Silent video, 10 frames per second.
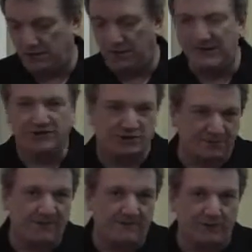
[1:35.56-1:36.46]
lesser
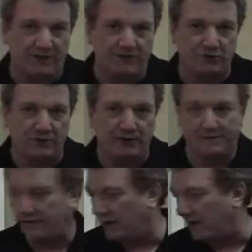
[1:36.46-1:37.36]
expensive way of doing
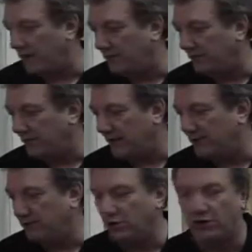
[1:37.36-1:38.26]
it,
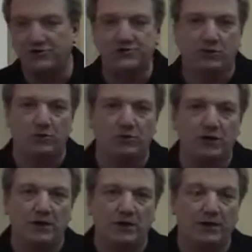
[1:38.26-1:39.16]
and you can also,
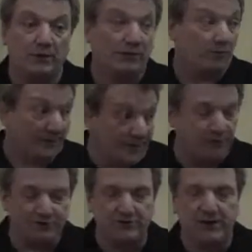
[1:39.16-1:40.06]
we will be
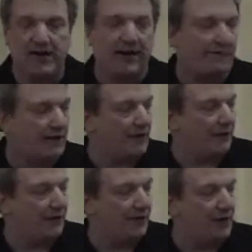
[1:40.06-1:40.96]
able to have
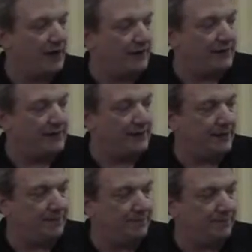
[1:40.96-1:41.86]
rather on
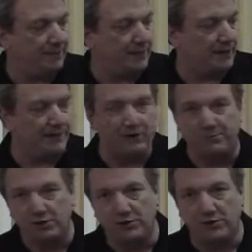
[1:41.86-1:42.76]
the
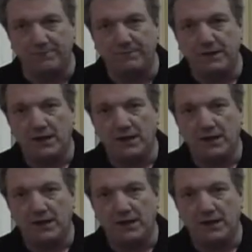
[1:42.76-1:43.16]
computer